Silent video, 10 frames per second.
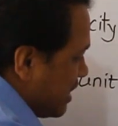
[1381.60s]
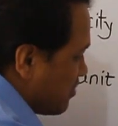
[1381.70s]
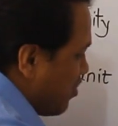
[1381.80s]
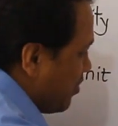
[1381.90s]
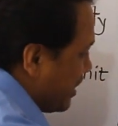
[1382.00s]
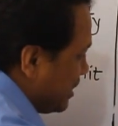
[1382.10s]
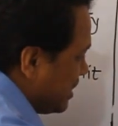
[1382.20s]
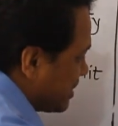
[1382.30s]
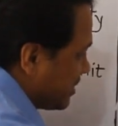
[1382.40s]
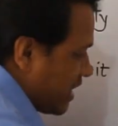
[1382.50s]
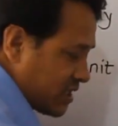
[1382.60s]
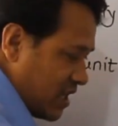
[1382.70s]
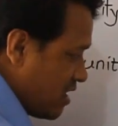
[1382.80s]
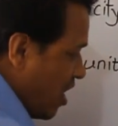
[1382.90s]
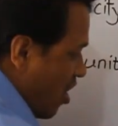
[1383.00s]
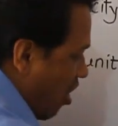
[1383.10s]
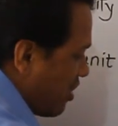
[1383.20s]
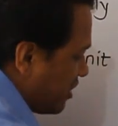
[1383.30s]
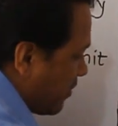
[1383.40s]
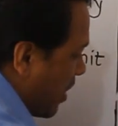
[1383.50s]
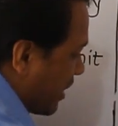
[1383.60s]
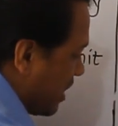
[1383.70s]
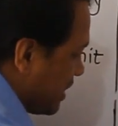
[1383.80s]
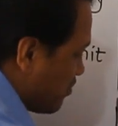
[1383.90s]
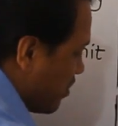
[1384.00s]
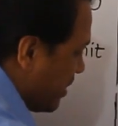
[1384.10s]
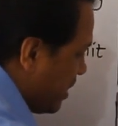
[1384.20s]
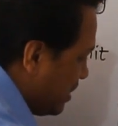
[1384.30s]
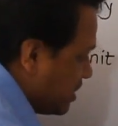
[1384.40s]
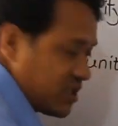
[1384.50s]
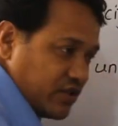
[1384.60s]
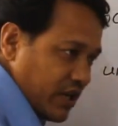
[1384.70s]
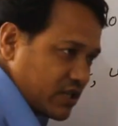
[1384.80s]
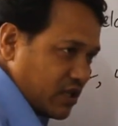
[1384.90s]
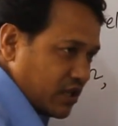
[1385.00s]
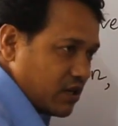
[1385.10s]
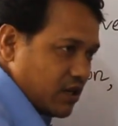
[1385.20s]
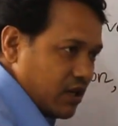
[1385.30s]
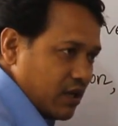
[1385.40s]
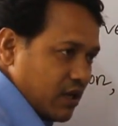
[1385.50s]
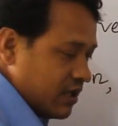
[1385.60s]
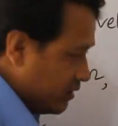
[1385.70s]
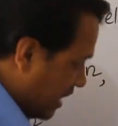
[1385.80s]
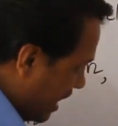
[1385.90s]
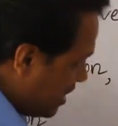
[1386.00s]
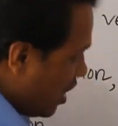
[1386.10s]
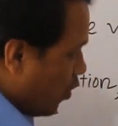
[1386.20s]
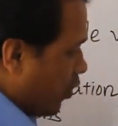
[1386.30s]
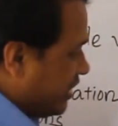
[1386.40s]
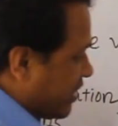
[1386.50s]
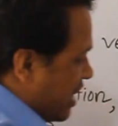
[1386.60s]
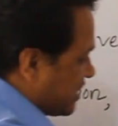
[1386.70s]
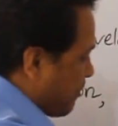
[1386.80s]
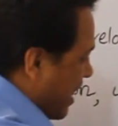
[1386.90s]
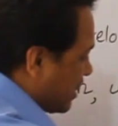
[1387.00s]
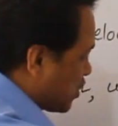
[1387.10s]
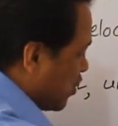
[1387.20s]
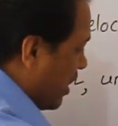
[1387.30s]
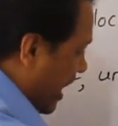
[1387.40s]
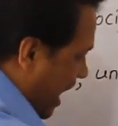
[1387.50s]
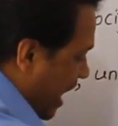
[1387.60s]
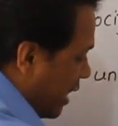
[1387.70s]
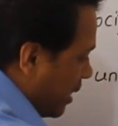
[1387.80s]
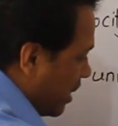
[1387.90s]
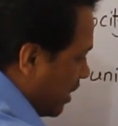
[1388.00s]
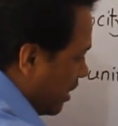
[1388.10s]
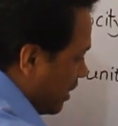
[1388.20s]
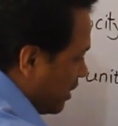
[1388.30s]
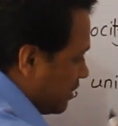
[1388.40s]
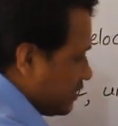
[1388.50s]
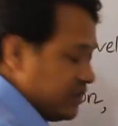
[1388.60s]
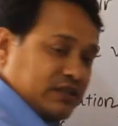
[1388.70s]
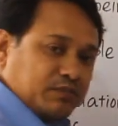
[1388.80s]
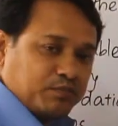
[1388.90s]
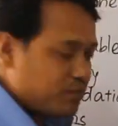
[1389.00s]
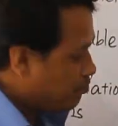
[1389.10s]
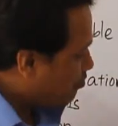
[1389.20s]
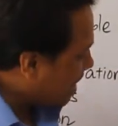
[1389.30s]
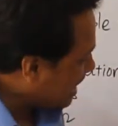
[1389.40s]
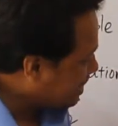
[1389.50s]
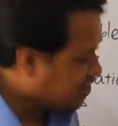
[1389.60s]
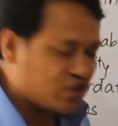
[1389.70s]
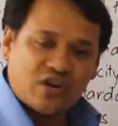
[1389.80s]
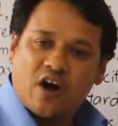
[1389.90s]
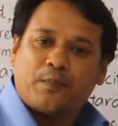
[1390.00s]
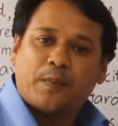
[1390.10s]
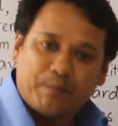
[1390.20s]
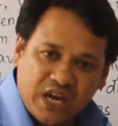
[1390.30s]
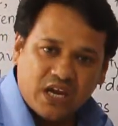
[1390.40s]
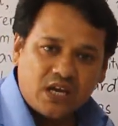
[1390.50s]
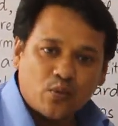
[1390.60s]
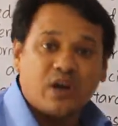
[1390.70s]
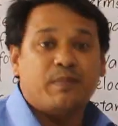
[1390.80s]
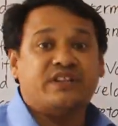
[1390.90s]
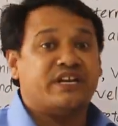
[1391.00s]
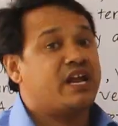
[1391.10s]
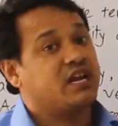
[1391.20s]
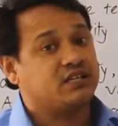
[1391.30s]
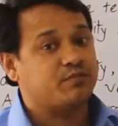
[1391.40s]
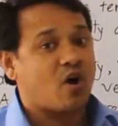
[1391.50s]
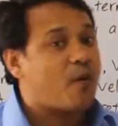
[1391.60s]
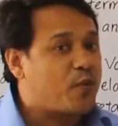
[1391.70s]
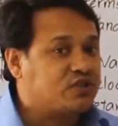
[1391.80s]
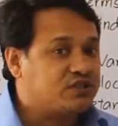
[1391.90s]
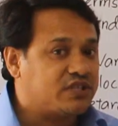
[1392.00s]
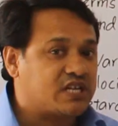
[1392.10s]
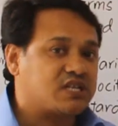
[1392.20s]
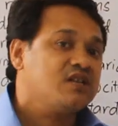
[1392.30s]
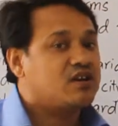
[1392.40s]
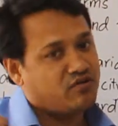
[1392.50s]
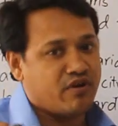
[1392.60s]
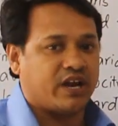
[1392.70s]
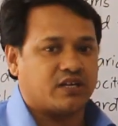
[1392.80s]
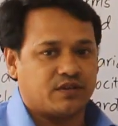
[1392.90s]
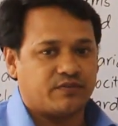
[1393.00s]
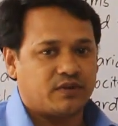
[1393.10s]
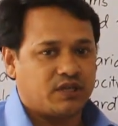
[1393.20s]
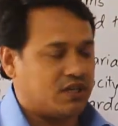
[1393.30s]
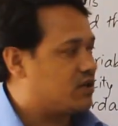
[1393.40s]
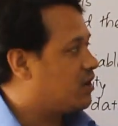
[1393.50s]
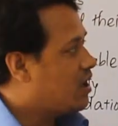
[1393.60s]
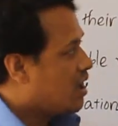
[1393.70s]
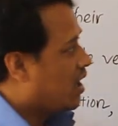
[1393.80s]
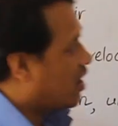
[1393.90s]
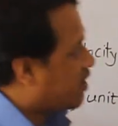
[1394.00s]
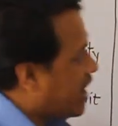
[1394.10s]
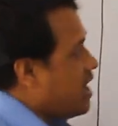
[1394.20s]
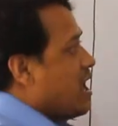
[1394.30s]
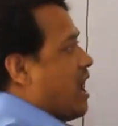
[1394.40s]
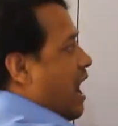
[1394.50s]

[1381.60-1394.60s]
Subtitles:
is moving in this direction, another vehicle is moving in this direction. Then with respect to A, magnitude of B will be the negative. Opposite direction, negative here. Okay,